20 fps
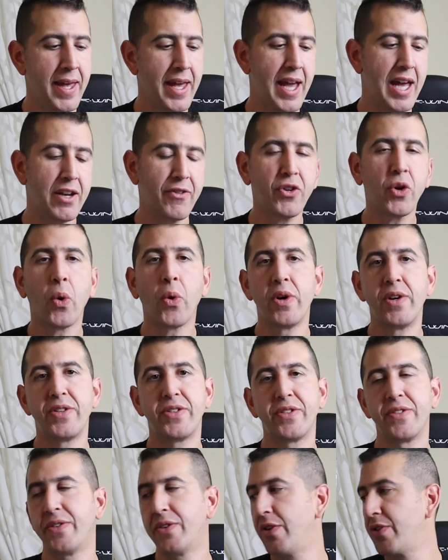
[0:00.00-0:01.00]
And of
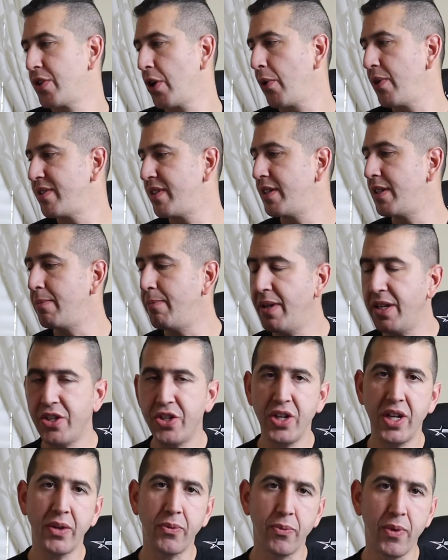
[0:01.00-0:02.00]
course, there's always a
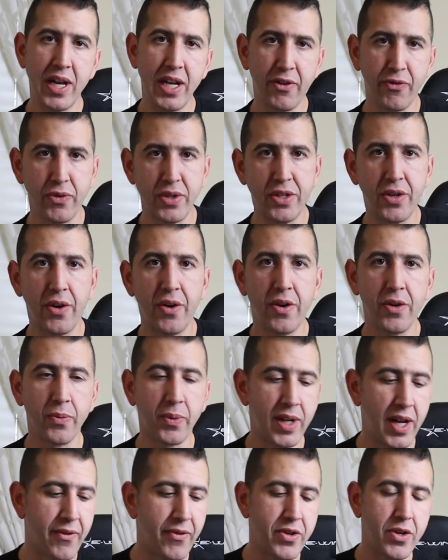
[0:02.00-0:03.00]
diminishing rate of return
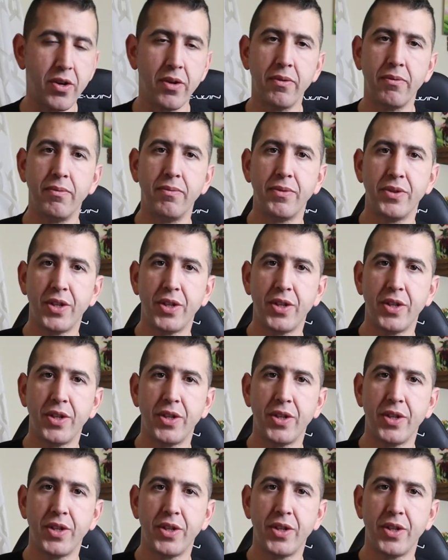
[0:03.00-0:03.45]
whenever you're